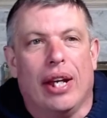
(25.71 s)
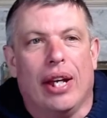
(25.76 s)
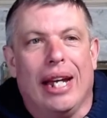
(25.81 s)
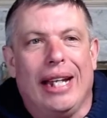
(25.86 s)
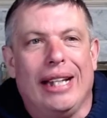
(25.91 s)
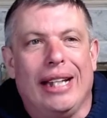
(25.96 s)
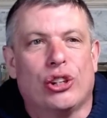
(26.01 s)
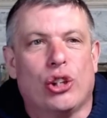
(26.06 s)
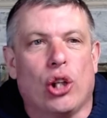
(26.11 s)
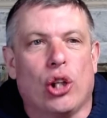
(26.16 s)

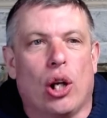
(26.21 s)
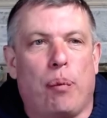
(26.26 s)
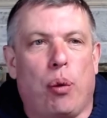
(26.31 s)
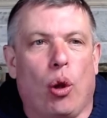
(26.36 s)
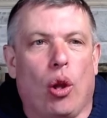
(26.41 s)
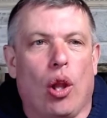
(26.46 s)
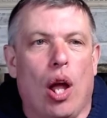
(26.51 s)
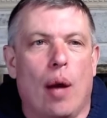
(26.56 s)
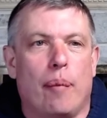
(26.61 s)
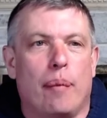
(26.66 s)
He's going to
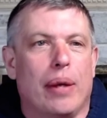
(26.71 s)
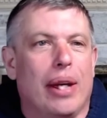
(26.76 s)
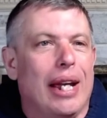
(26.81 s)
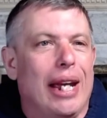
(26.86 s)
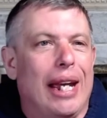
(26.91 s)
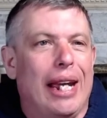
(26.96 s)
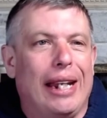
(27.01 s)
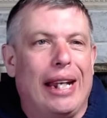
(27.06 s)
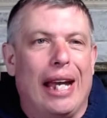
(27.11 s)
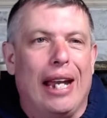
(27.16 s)
pull up.
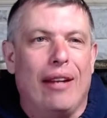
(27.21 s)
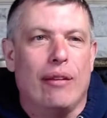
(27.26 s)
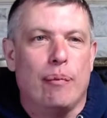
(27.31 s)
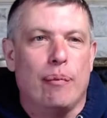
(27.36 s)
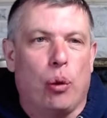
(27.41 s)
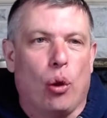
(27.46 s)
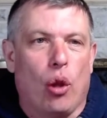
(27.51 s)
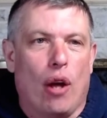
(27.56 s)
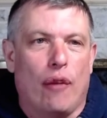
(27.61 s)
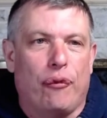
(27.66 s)
He can't even
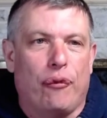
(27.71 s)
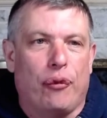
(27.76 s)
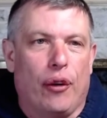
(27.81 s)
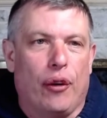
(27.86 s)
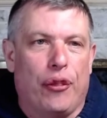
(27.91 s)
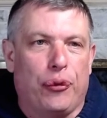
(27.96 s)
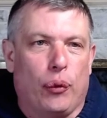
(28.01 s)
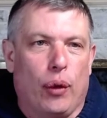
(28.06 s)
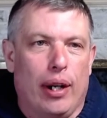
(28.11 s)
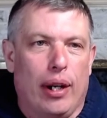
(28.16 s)
pull up for a
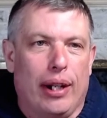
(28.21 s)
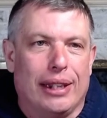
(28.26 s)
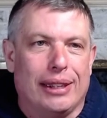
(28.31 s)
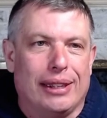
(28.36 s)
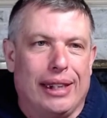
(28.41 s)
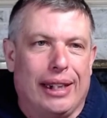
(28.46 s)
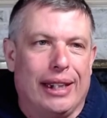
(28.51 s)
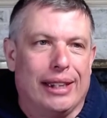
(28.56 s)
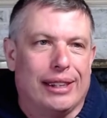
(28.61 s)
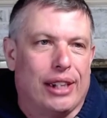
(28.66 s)
three because he
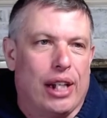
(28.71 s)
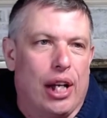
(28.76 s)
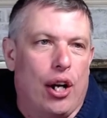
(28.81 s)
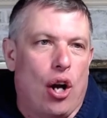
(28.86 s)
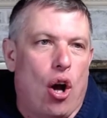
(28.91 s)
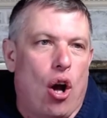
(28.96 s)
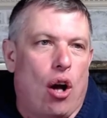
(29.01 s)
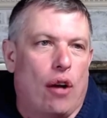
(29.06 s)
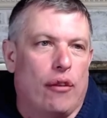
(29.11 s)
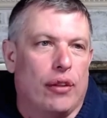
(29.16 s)
gets cut
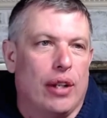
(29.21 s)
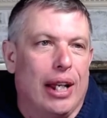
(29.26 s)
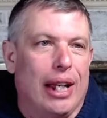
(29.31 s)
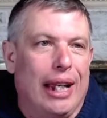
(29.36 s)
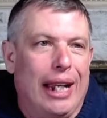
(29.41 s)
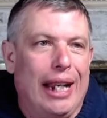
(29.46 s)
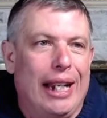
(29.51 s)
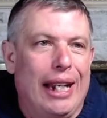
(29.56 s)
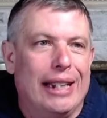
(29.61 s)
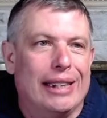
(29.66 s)
off.
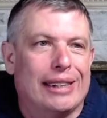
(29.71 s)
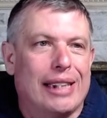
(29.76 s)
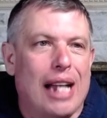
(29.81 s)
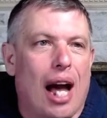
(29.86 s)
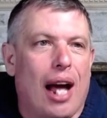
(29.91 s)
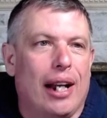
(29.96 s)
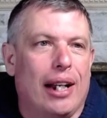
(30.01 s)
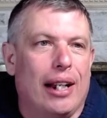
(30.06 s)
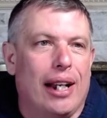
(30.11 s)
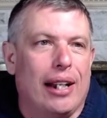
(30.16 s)
Edey's
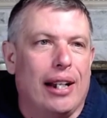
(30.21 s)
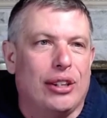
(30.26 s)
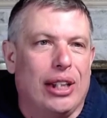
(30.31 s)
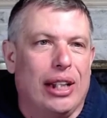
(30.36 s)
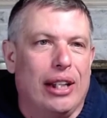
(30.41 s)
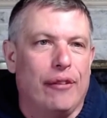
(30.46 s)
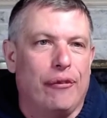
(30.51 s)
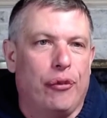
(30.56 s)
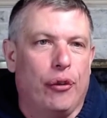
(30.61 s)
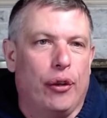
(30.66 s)
got it
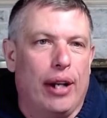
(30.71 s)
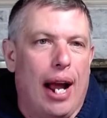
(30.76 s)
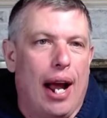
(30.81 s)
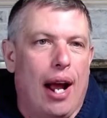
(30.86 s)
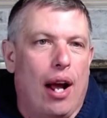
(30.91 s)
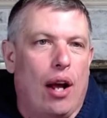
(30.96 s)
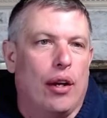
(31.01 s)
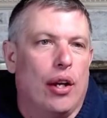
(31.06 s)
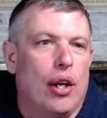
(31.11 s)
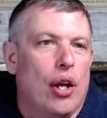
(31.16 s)
10 foot
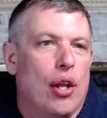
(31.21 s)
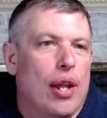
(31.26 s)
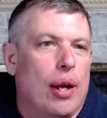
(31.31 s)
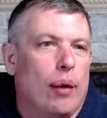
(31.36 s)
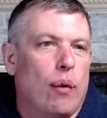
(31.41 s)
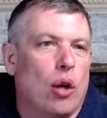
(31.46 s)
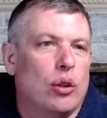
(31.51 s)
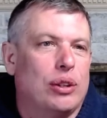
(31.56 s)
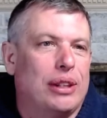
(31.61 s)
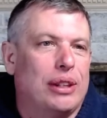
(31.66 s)
out. They
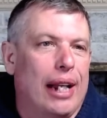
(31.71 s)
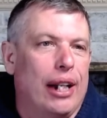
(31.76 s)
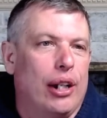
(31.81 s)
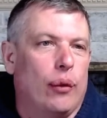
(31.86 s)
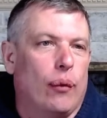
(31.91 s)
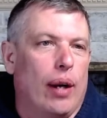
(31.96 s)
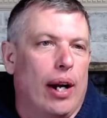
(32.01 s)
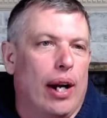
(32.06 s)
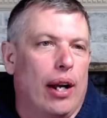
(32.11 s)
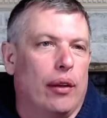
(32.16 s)
rotated
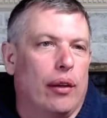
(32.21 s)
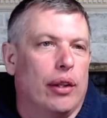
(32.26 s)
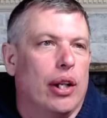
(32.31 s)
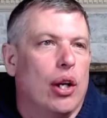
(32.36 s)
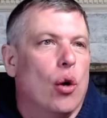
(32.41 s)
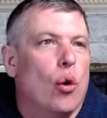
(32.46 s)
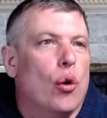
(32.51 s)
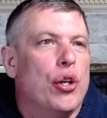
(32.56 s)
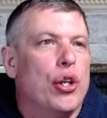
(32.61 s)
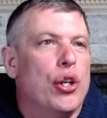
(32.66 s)
around.
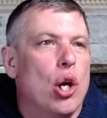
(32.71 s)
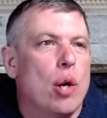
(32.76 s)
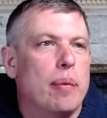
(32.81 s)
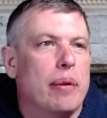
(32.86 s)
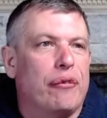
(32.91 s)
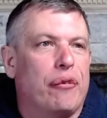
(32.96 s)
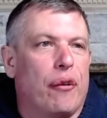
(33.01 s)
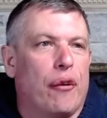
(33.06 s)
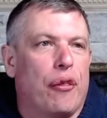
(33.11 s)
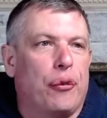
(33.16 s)
Newman
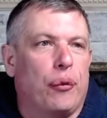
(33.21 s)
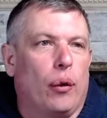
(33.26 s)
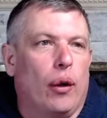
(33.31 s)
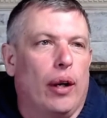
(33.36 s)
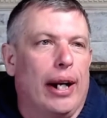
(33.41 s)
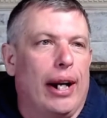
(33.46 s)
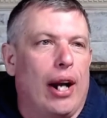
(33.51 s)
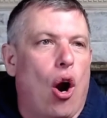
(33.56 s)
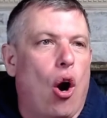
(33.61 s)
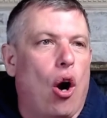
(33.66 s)
for
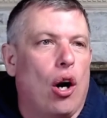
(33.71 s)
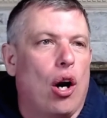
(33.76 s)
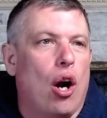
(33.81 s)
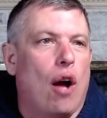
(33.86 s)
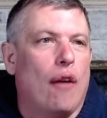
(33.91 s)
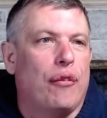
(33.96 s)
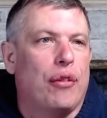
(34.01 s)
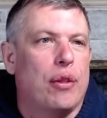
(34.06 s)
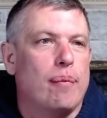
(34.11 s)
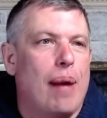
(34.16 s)
three. Hard
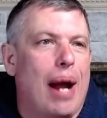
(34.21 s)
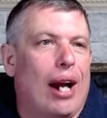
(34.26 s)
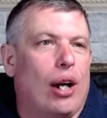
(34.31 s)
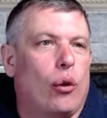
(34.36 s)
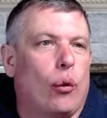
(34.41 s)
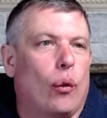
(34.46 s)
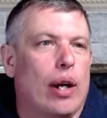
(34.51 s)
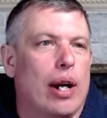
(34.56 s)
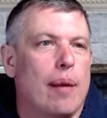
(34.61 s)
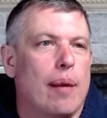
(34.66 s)
off the back
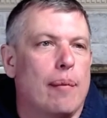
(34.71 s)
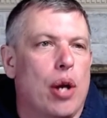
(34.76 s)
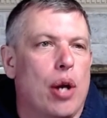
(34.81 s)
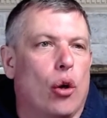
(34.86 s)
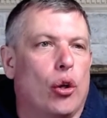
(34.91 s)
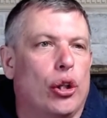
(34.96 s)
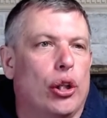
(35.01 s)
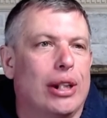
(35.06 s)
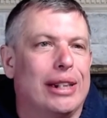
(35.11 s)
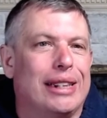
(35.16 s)
rim. No
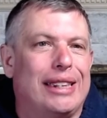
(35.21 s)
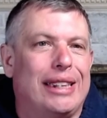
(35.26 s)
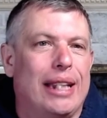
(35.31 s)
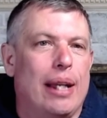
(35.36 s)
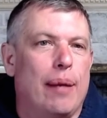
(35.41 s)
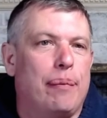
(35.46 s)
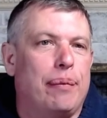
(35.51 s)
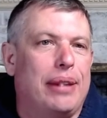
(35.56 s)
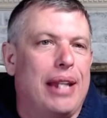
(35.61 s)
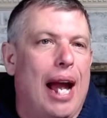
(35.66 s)
good.
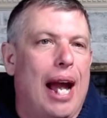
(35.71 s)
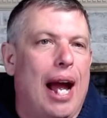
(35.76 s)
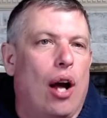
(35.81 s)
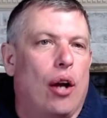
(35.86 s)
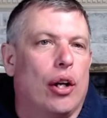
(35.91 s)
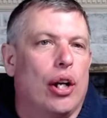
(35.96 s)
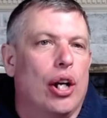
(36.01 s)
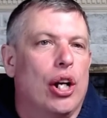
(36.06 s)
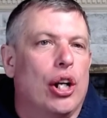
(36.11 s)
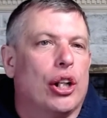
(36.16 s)
Tipped out.
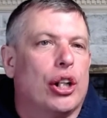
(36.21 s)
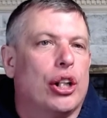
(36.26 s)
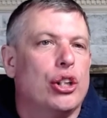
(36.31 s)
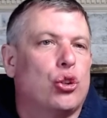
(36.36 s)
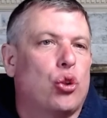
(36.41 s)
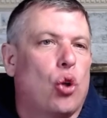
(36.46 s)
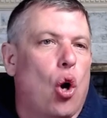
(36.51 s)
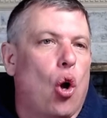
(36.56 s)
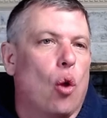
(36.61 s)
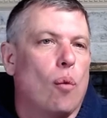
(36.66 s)

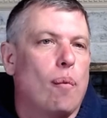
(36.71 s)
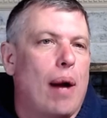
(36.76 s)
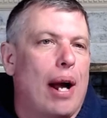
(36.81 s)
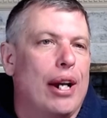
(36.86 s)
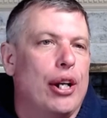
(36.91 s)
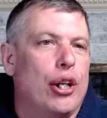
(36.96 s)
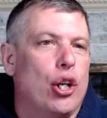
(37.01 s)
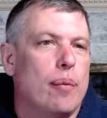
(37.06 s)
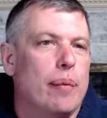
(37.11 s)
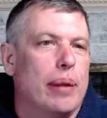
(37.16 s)
Controlled by
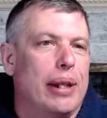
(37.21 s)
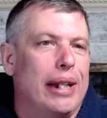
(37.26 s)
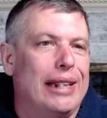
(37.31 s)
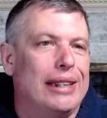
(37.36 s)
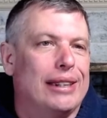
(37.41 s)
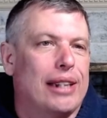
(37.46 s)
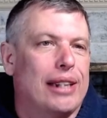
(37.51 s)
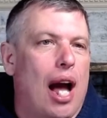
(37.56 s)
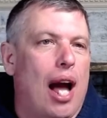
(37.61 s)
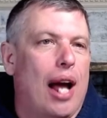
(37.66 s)
Newman. He's
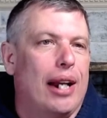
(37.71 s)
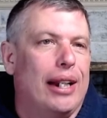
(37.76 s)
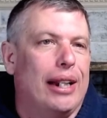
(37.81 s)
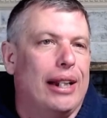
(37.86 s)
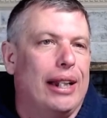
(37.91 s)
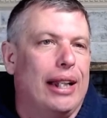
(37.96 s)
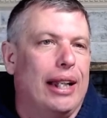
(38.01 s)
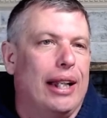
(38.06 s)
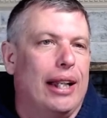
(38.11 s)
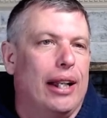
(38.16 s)
got it
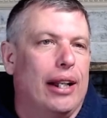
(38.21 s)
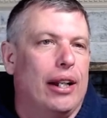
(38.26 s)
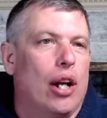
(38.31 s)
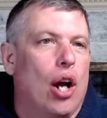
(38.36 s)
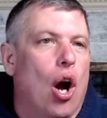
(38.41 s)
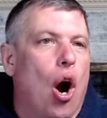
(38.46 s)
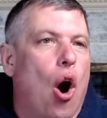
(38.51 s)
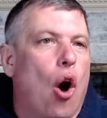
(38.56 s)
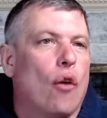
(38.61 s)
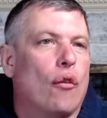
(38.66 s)
again.
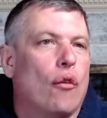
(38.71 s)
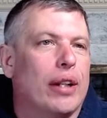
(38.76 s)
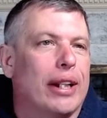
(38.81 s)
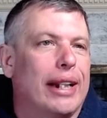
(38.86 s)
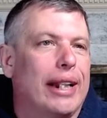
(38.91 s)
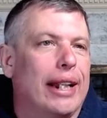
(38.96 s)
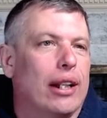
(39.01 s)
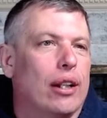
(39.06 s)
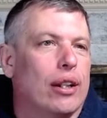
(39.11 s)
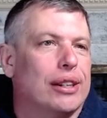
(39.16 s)
Over to
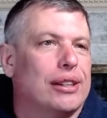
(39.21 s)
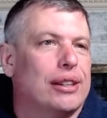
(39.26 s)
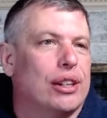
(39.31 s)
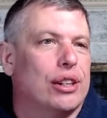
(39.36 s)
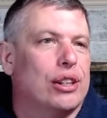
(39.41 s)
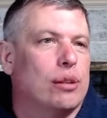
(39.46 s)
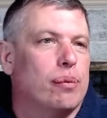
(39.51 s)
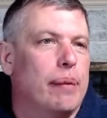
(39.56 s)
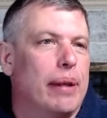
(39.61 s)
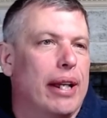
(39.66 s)
Gillis to
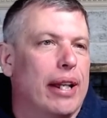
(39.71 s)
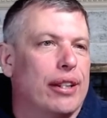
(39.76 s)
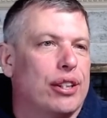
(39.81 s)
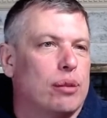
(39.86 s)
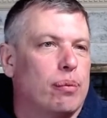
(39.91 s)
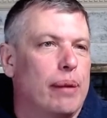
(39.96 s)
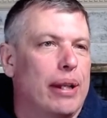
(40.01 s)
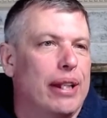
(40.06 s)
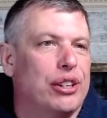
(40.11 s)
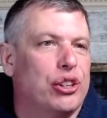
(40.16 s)
Smith.
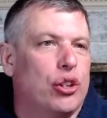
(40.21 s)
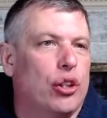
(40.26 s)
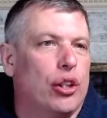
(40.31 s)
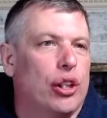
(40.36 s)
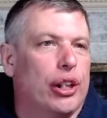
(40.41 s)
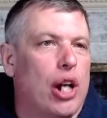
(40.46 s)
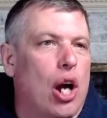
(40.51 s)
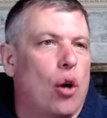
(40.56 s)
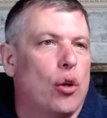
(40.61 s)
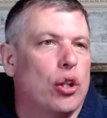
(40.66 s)
Smith's going to
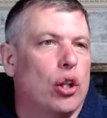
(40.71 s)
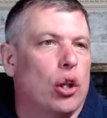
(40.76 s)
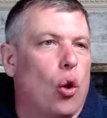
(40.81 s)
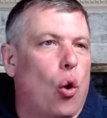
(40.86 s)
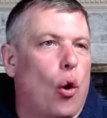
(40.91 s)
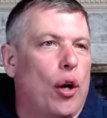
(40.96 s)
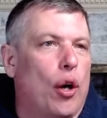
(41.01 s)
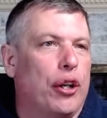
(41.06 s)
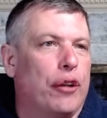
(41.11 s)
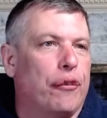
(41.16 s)
go to
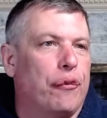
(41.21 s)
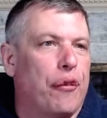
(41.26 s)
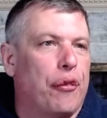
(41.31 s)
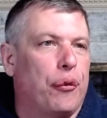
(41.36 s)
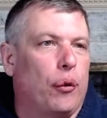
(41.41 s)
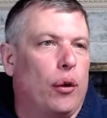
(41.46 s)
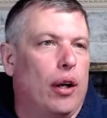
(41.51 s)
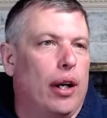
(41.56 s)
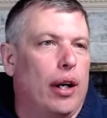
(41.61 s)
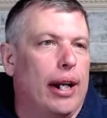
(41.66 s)
Loyer for
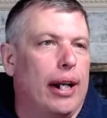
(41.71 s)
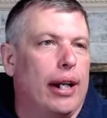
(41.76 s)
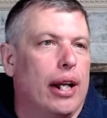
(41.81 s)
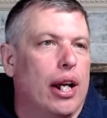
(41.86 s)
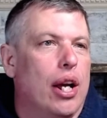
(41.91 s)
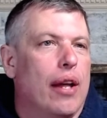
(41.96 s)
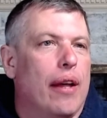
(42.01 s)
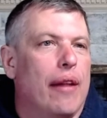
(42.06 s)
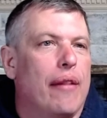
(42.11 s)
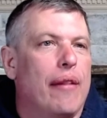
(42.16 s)
three.
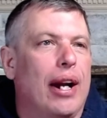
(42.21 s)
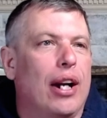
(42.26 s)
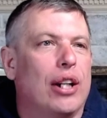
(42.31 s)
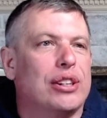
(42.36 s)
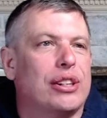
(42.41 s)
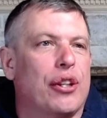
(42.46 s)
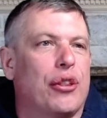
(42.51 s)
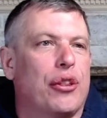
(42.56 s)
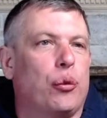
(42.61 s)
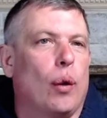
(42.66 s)
And there's
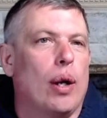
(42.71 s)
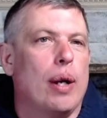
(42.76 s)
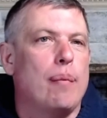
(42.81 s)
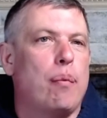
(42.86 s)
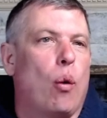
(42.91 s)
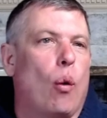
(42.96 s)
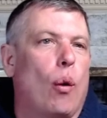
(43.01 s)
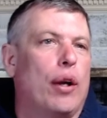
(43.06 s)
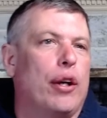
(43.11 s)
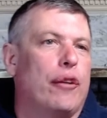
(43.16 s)
the three
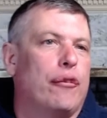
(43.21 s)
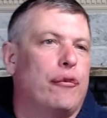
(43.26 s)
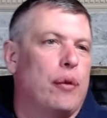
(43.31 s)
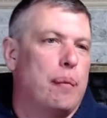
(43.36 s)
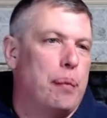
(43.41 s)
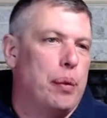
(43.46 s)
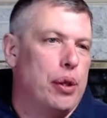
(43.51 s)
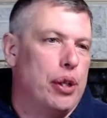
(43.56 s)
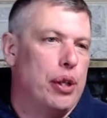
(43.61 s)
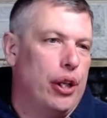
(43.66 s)
pointer for
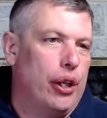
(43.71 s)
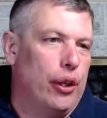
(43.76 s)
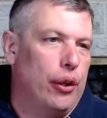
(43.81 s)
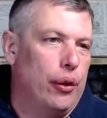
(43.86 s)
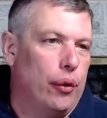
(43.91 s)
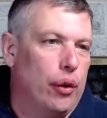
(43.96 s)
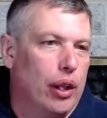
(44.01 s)
Purdue.